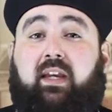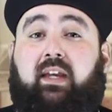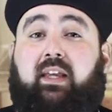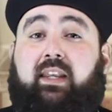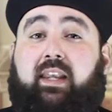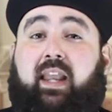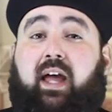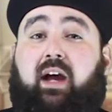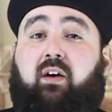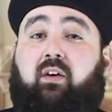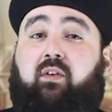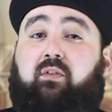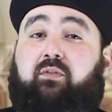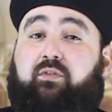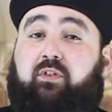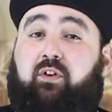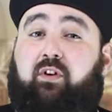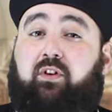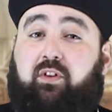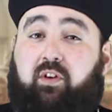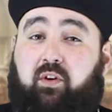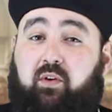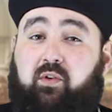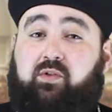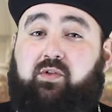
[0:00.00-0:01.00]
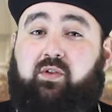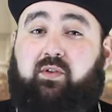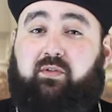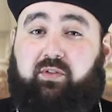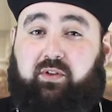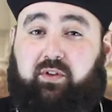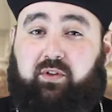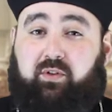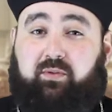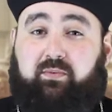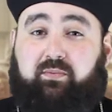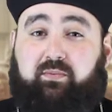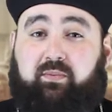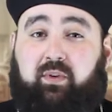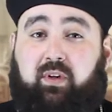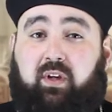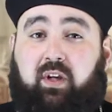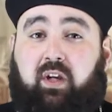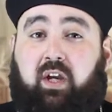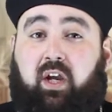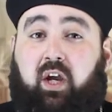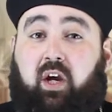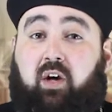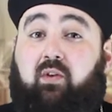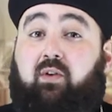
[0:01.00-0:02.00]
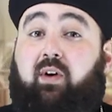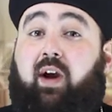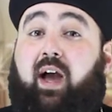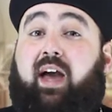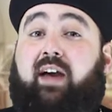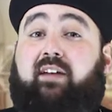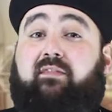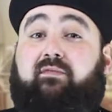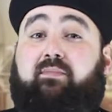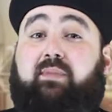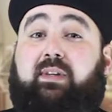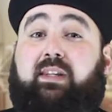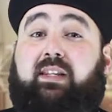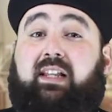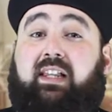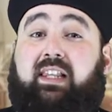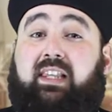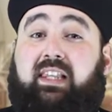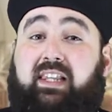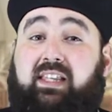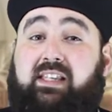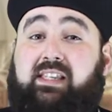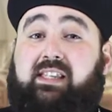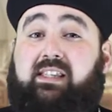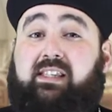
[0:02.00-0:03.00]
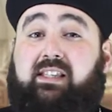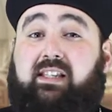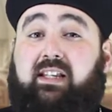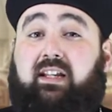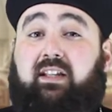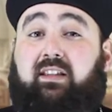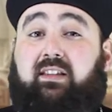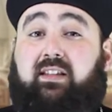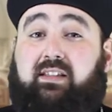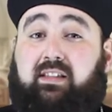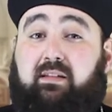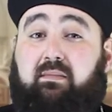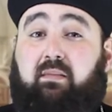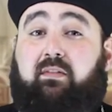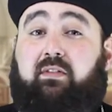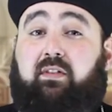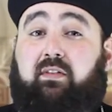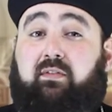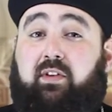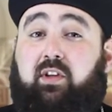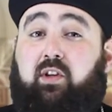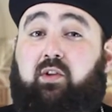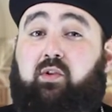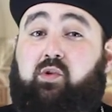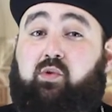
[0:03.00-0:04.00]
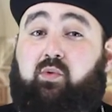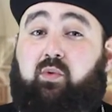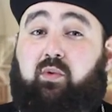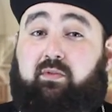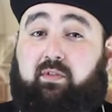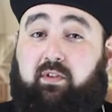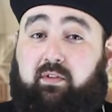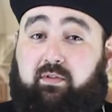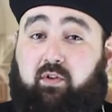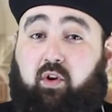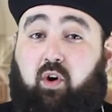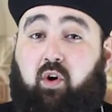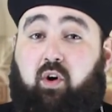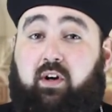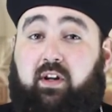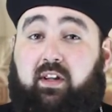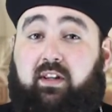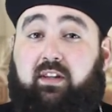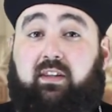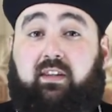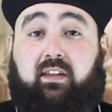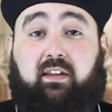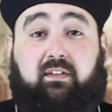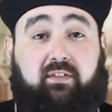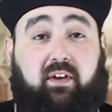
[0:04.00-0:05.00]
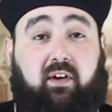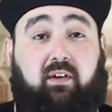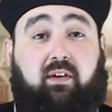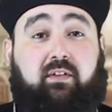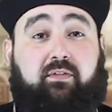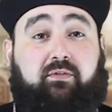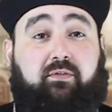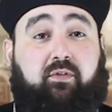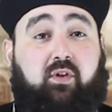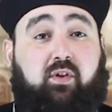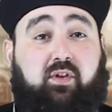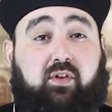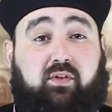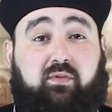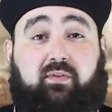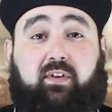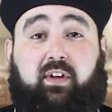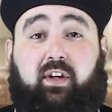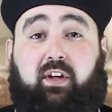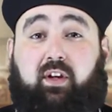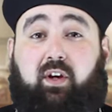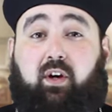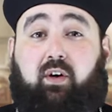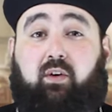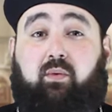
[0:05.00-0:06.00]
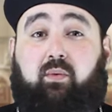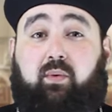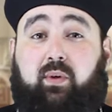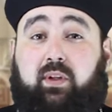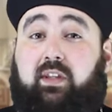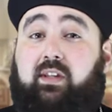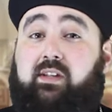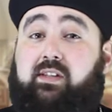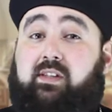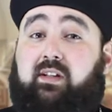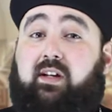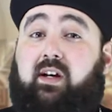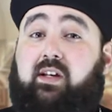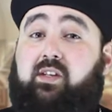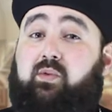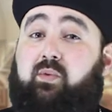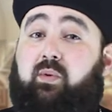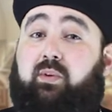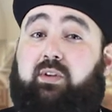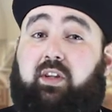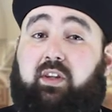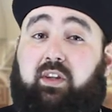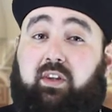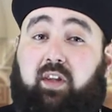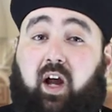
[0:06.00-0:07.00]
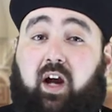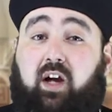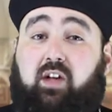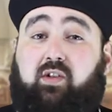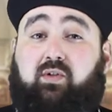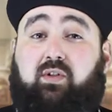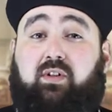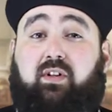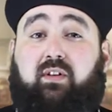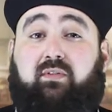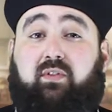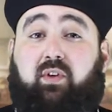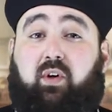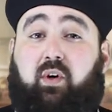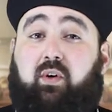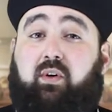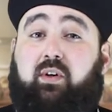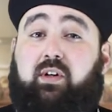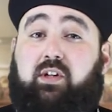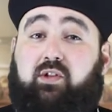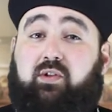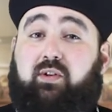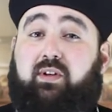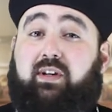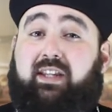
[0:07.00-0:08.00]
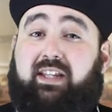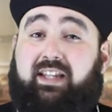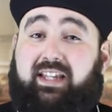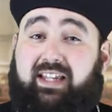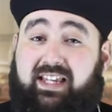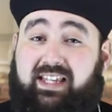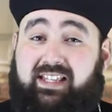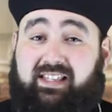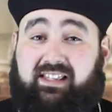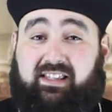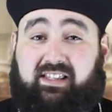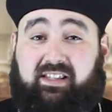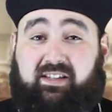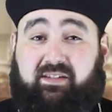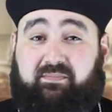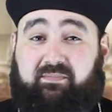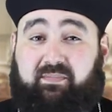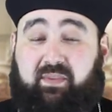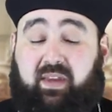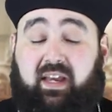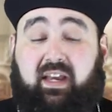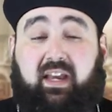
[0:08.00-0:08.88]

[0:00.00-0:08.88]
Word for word: Now, for those of you who have been listening to some of the videos we recorded, the very first video, we discussed what the doctrine of the Holy Trinity is.